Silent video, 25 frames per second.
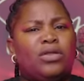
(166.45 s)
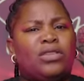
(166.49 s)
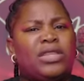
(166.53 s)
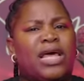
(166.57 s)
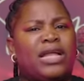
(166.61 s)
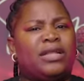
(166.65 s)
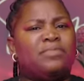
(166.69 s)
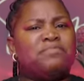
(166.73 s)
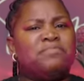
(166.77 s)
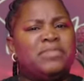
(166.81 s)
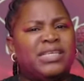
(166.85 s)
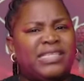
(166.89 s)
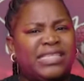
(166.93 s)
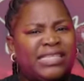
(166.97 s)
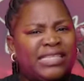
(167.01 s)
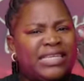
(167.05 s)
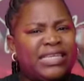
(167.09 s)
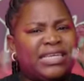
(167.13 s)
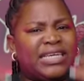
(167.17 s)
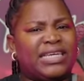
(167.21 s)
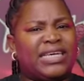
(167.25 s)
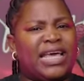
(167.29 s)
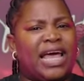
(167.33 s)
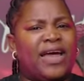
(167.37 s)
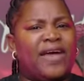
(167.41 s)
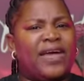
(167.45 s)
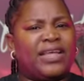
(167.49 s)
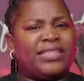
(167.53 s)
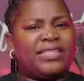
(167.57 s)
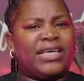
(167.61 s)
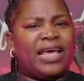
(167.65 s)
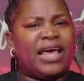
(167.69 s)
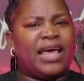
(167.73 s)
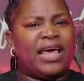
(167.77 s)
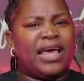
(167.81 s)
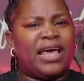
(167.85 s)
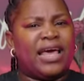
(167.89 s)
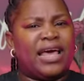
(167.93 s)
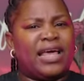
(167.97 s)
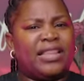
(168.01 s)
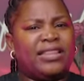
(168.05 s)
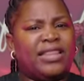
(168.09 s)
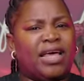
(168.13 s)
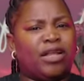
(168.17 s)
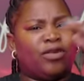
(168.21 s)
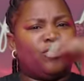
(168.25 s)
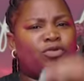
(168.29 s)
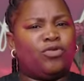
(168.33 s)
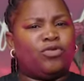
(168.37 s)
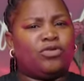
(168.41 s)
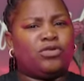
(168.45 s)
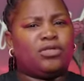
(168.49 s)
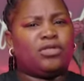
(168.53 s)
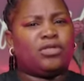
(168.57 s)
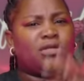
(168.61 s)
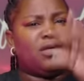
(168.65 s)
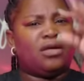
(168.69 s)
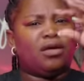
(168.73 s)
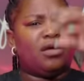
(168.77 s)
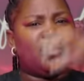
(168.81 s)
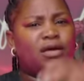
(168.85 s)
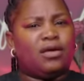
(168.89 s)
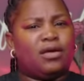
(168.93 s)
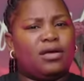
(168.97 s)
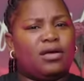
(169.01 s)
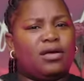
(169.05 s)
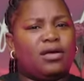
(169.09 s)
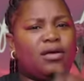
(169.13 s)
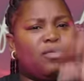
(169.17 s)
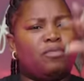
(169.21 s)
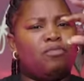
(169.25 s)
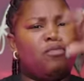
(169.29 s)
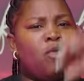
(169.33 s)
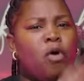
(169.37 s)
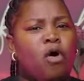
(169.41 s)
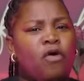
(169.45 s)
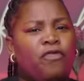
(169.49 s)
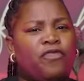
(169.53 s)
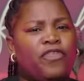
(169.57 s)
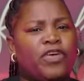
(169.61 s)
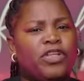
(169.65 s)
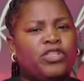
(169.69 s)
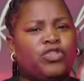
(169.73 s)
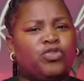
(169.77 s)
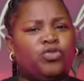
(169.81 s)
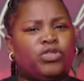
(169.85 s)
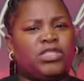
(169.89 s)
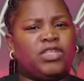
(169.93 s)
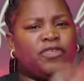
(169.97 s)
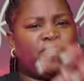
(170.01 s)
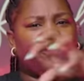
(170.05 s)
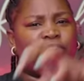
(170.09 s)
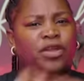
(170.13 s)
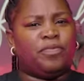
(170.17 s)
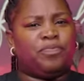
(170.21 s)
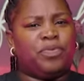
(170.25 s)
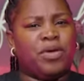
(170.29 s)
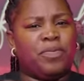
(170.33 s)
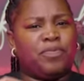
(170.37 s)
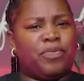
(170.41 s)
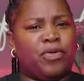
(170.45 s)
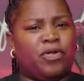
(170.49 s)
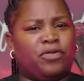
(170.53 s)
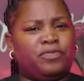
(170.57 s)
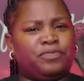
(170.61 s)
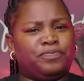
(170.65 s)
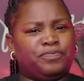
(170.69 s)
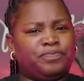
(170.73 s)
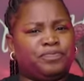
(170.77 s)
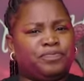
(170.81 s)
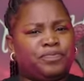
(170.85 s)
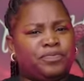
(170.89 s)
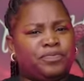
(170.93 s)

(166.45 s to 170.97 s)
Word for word: that mystic character that could morph into different people?